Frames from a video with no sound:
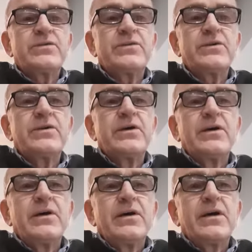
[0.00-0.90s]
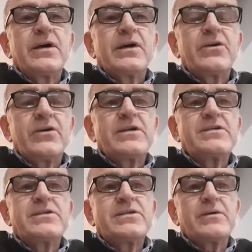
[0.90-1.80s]
to
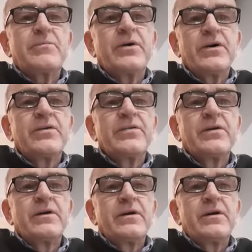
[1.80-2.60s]
Christ's birth,